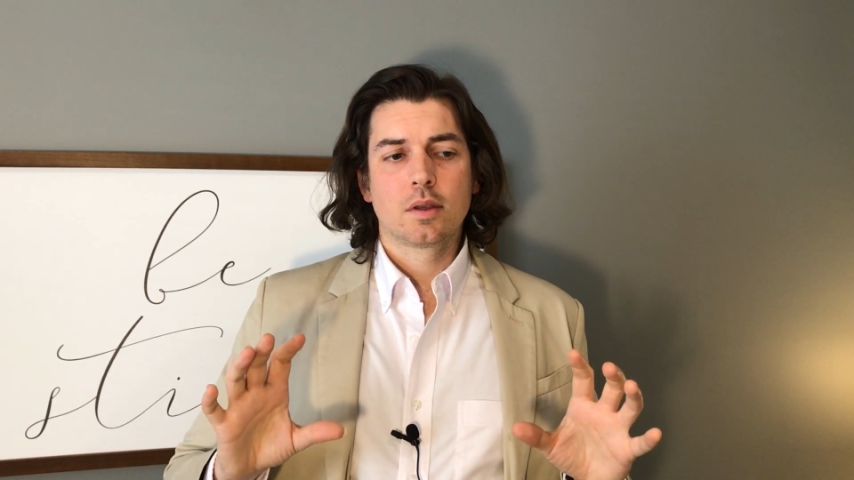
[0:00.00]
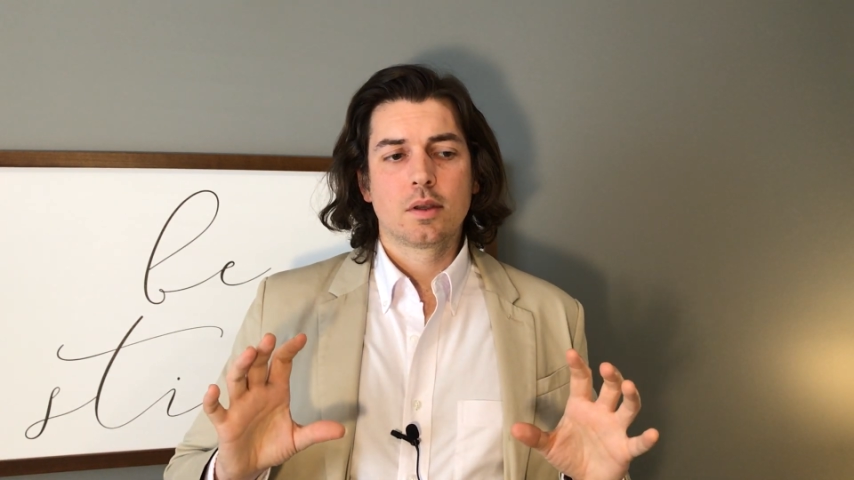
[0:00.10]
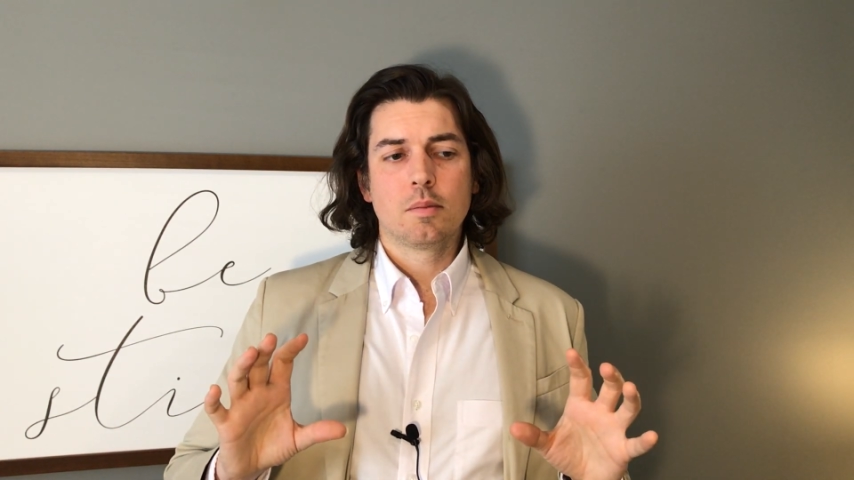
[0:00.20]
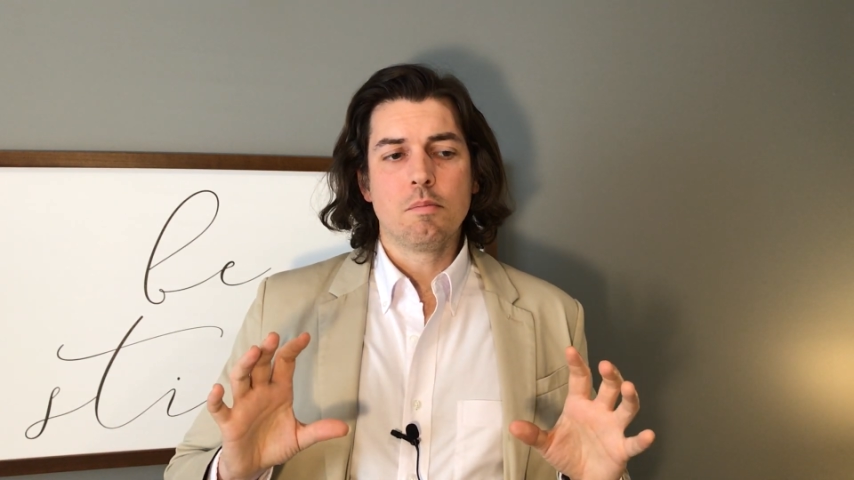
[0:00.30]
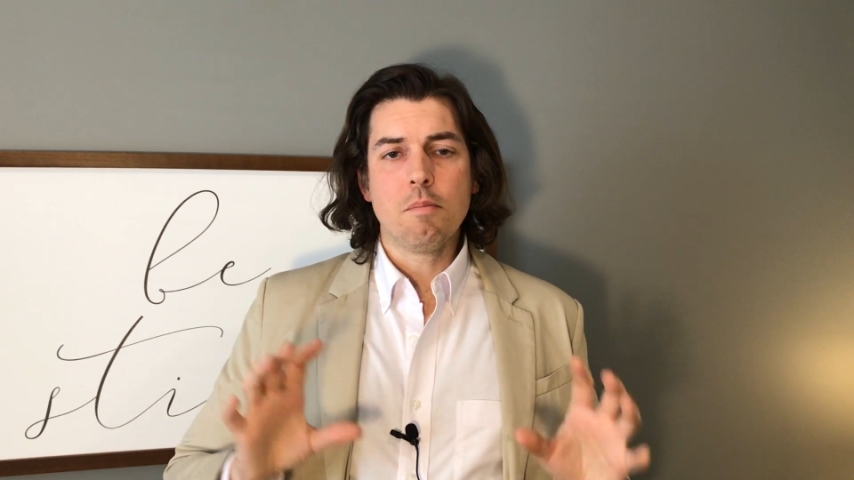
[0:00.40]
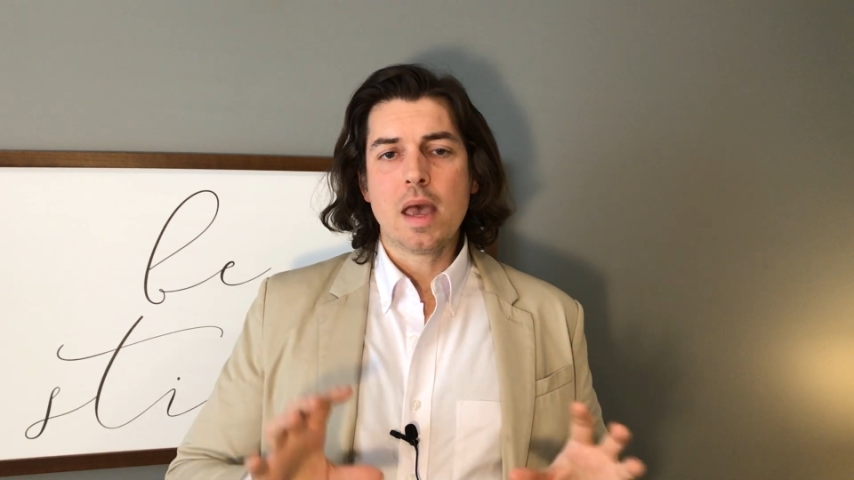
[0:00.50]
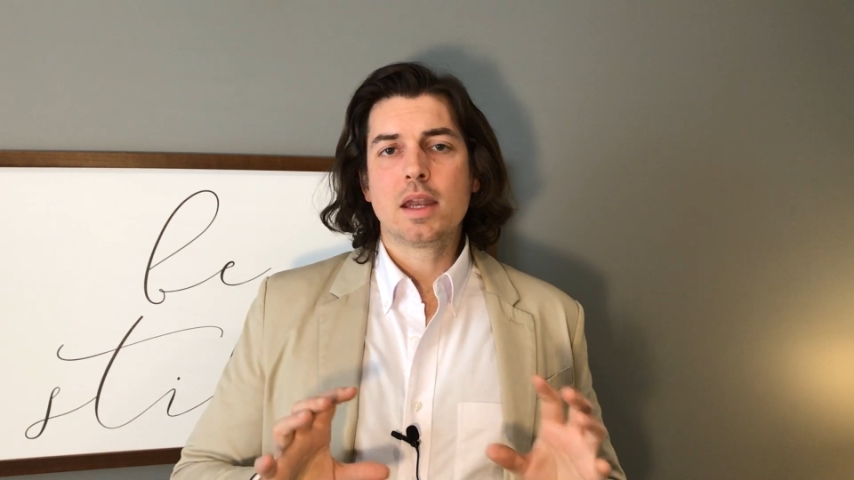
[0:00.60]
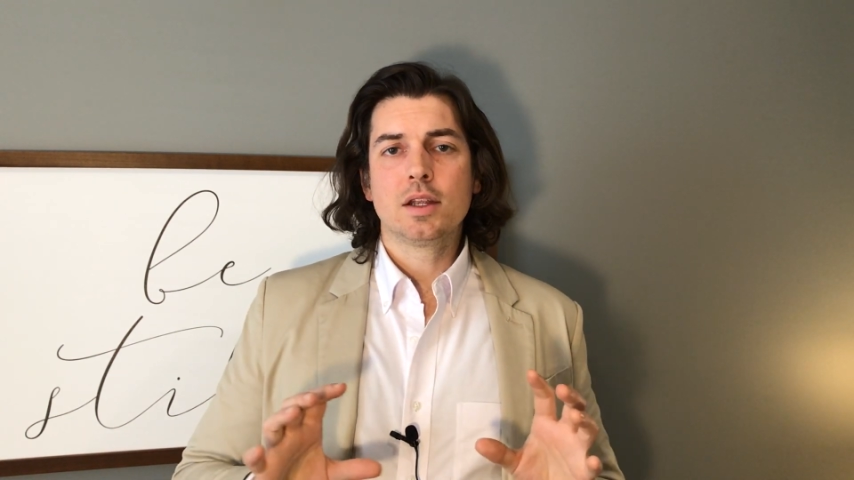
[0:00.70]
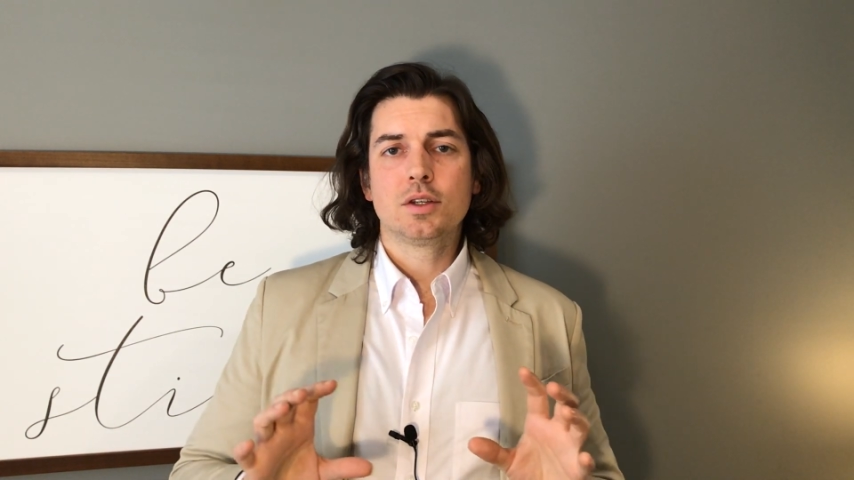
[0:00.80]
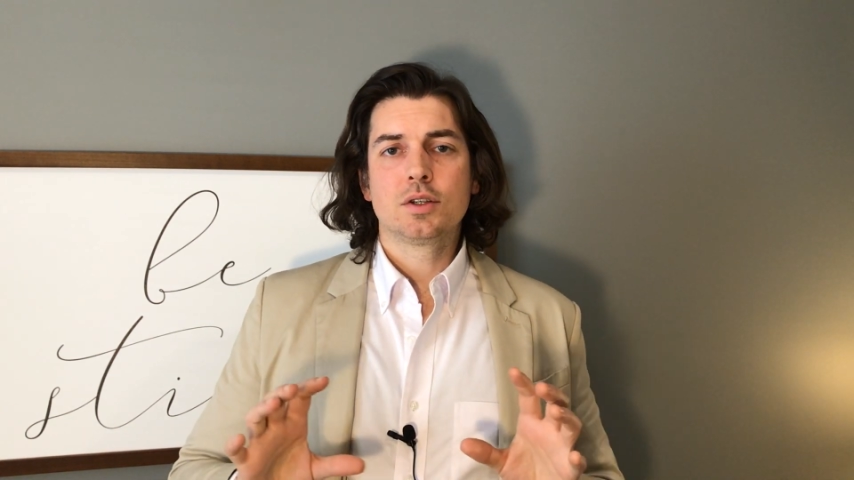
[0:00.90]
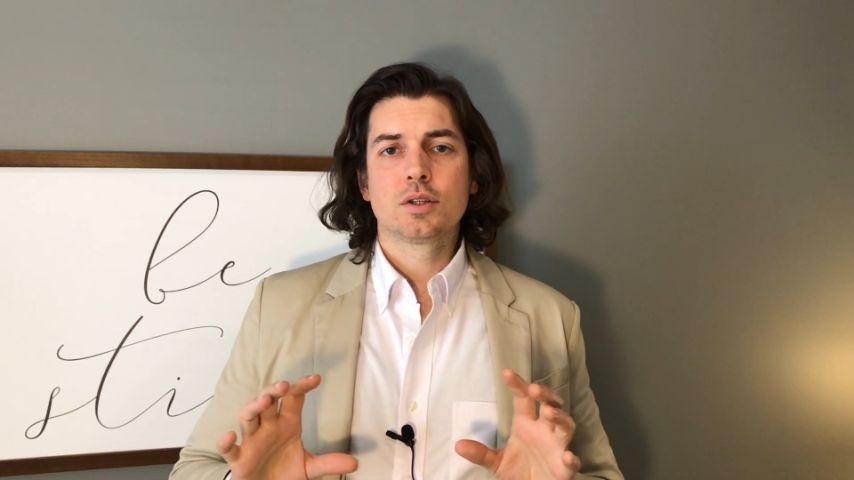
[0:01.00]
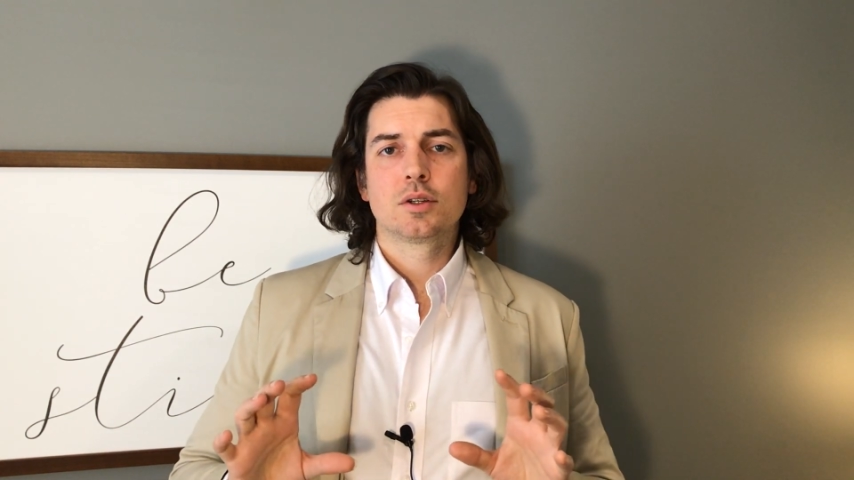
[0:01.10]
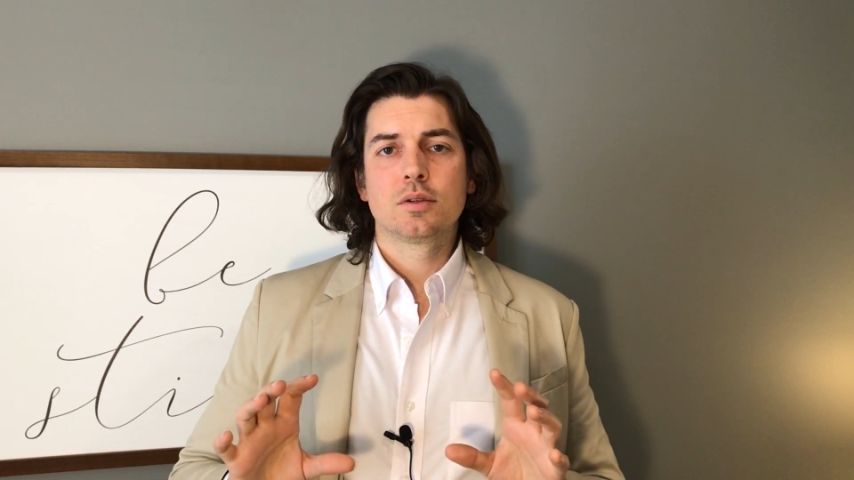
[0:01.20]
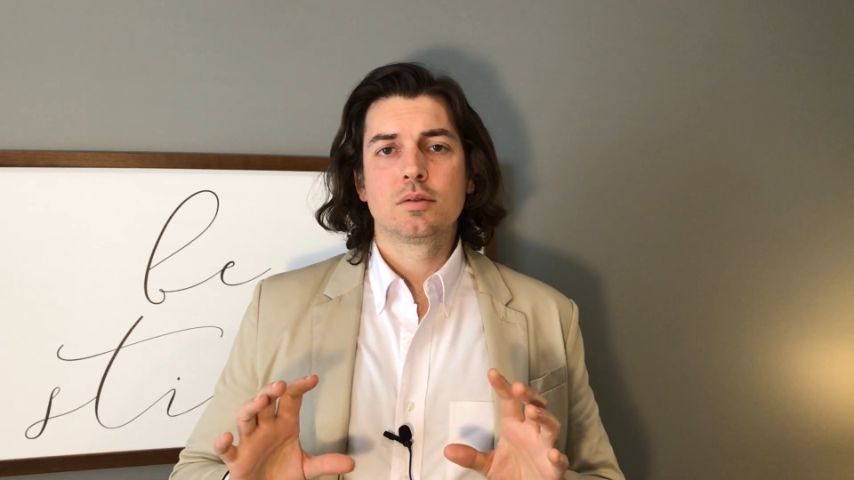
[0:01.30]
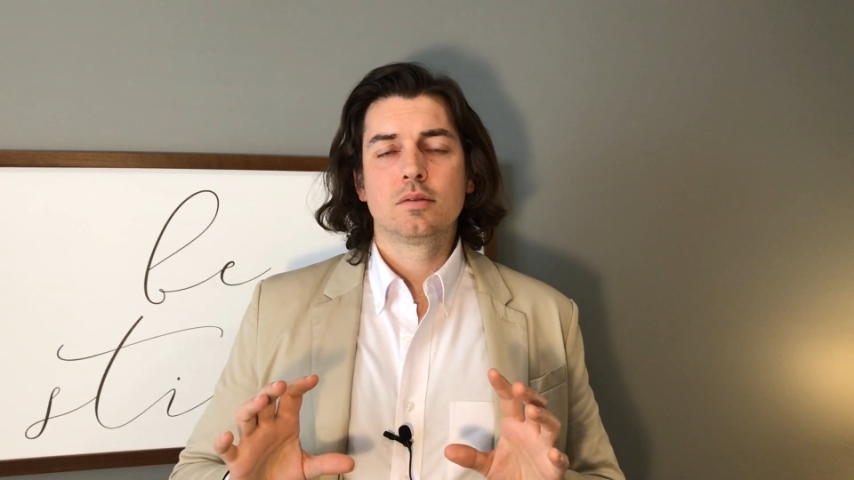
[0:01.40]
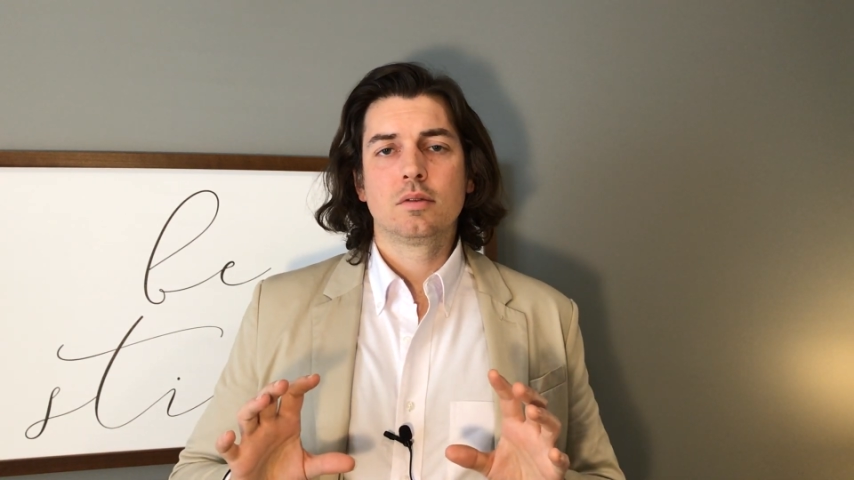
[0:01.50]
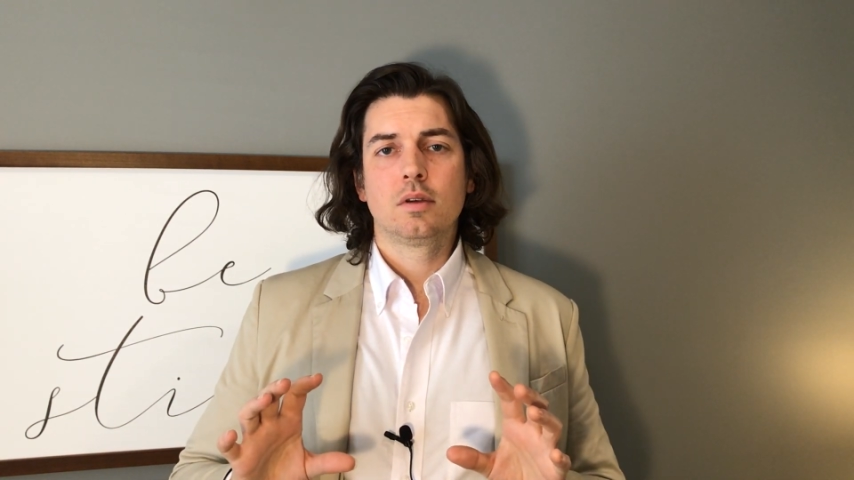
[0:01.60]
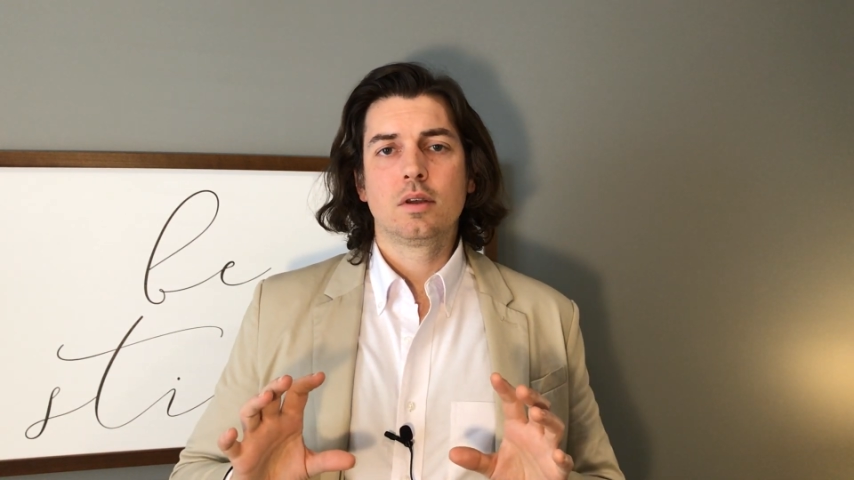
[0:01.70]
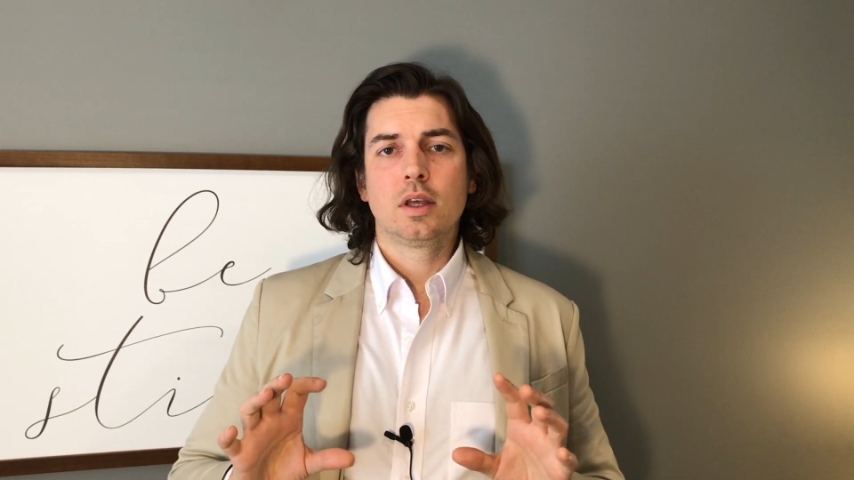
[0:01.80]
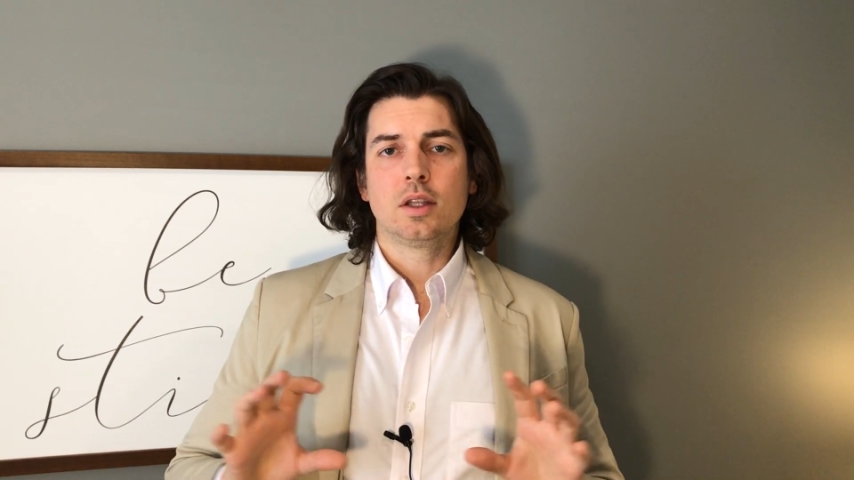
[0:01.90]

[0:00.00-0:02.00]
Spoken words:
manage in